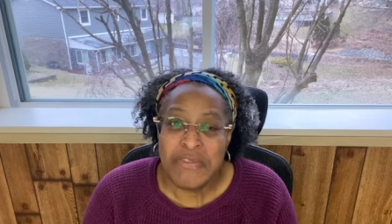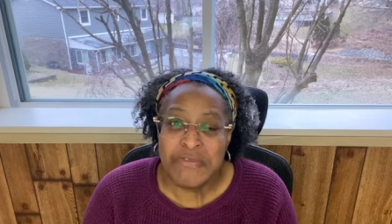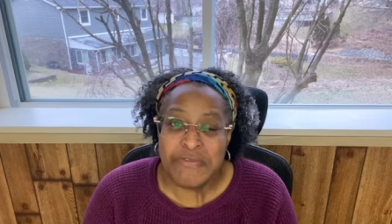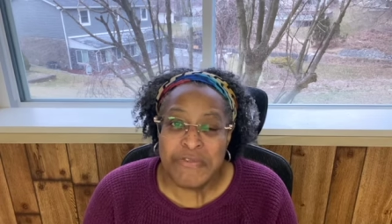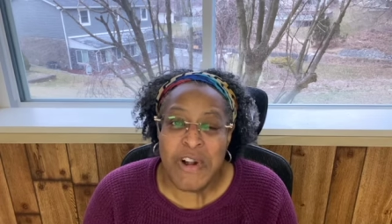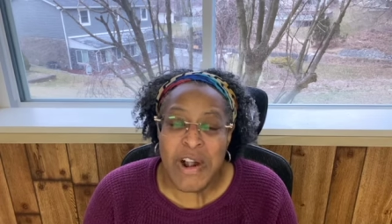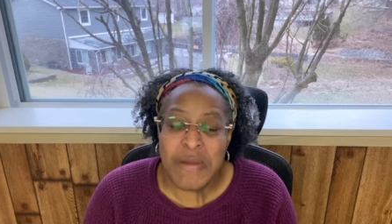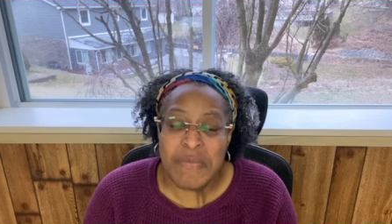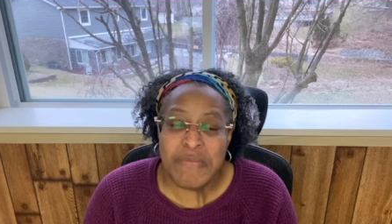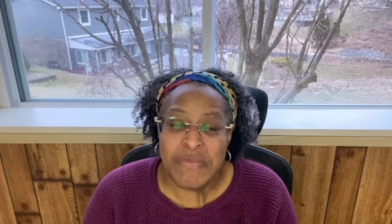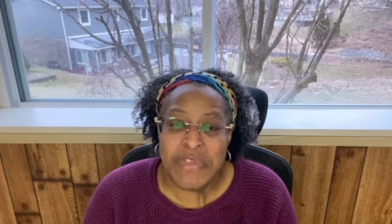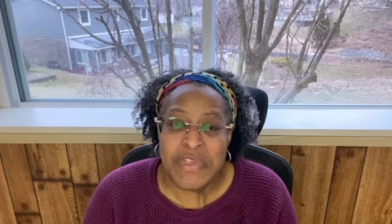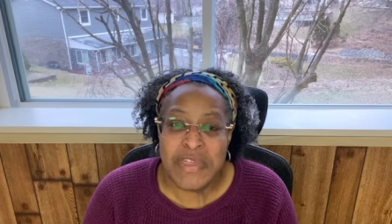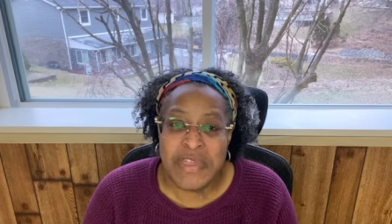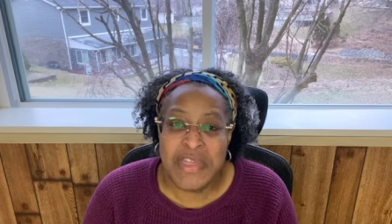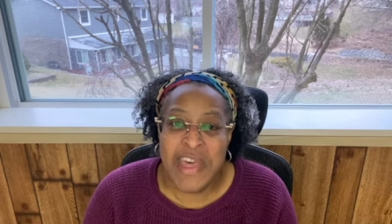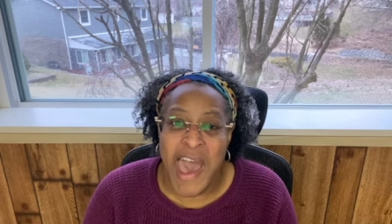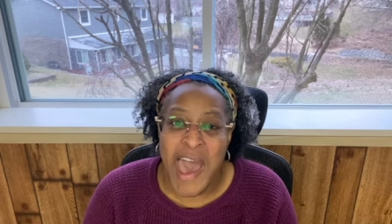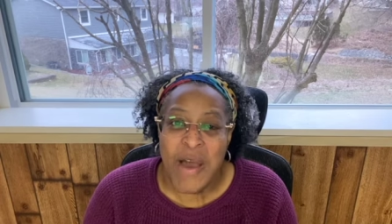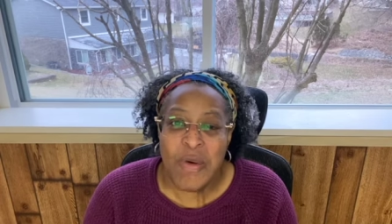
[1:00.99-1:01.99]
from
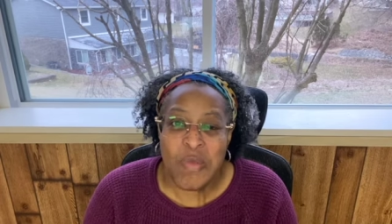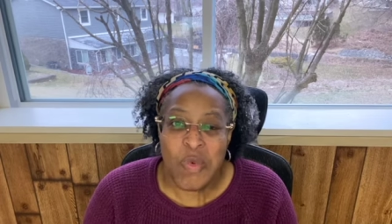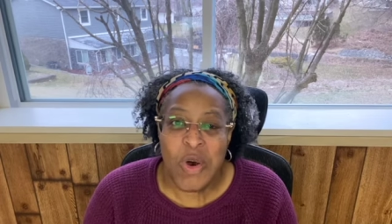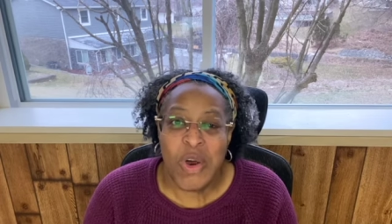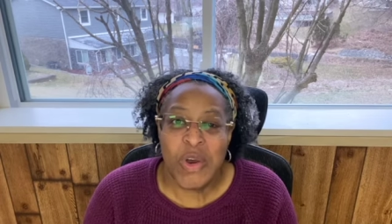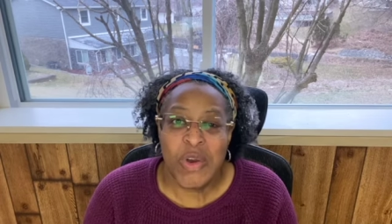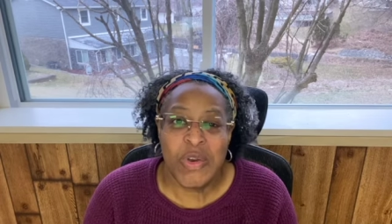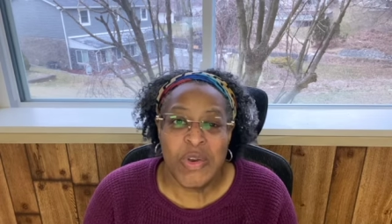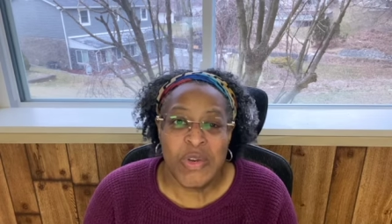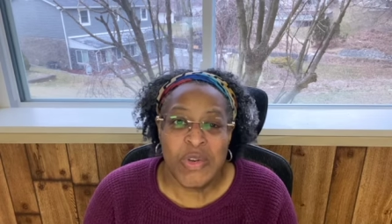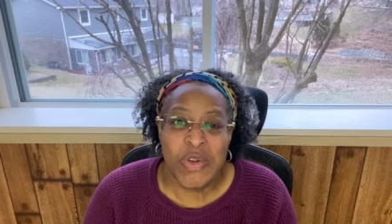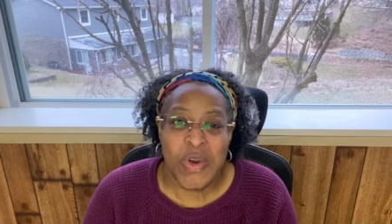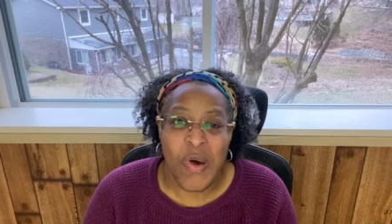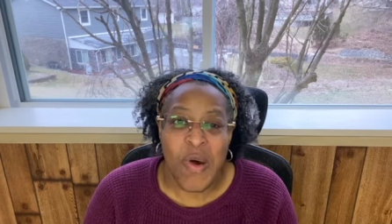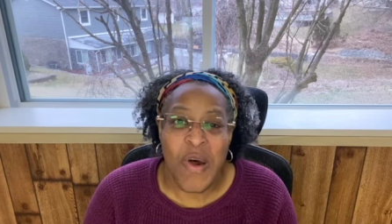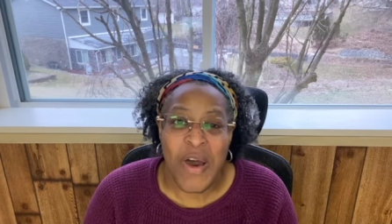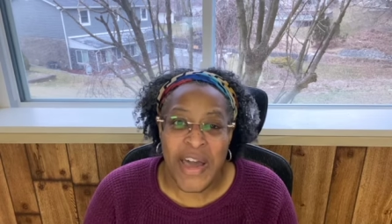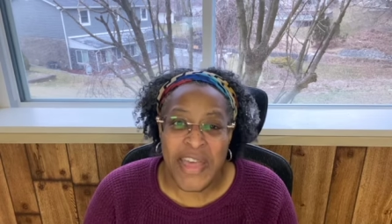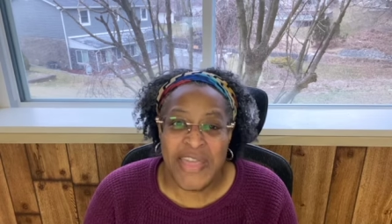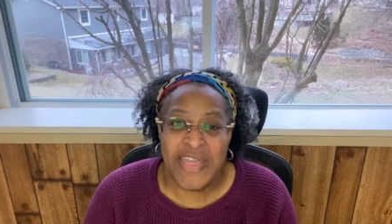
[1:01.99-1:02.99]
that word
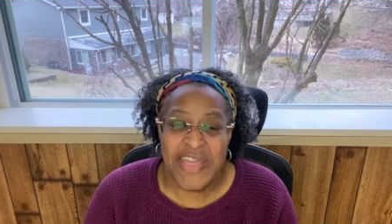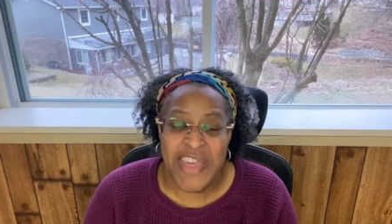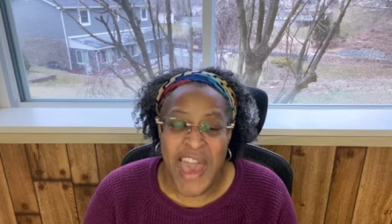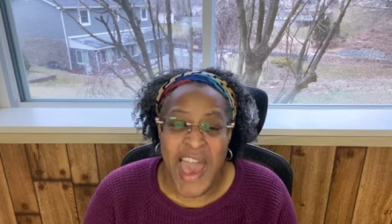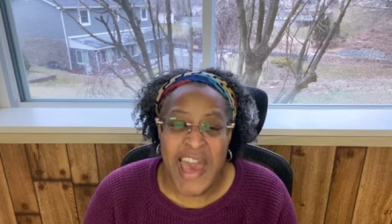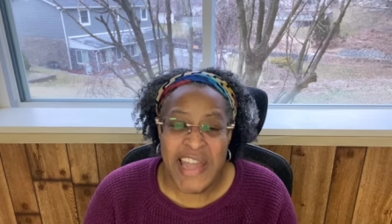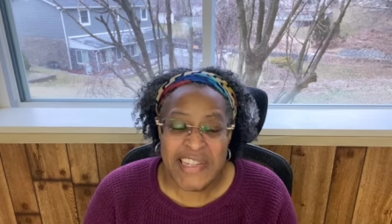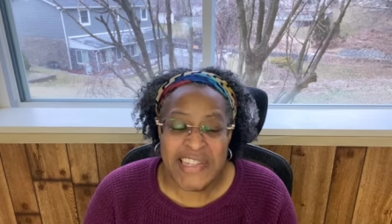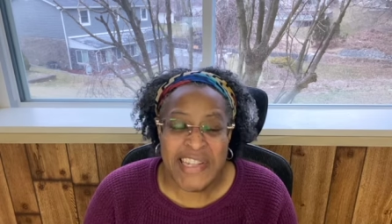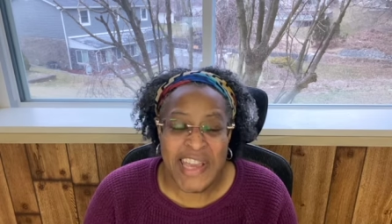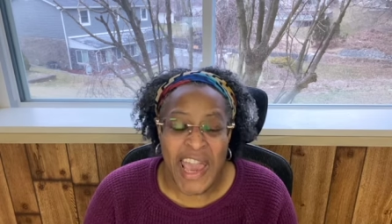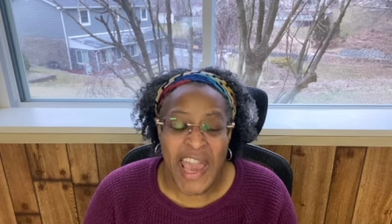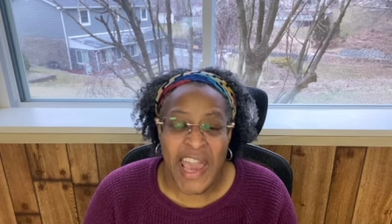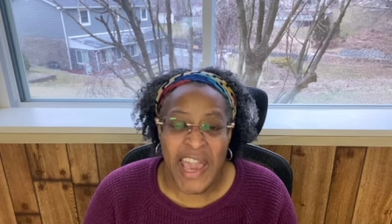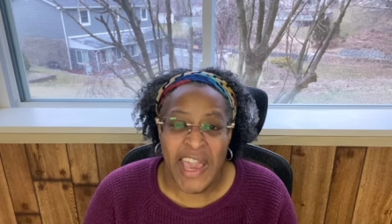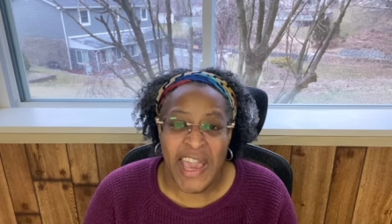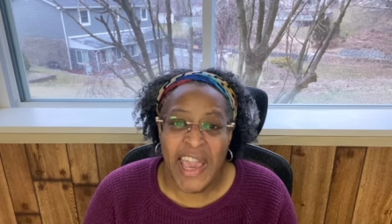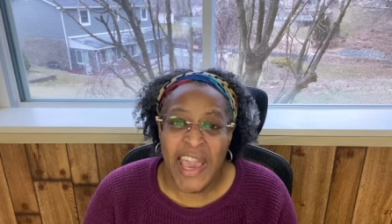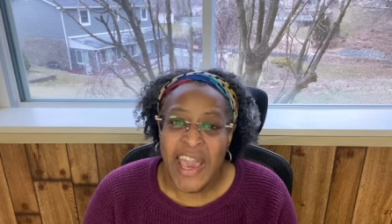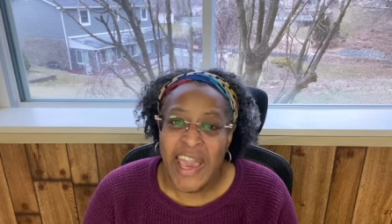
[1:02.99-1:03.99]
on that
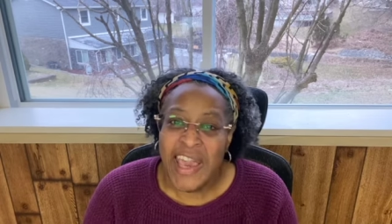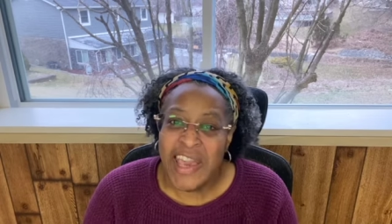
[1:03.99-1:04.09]
day.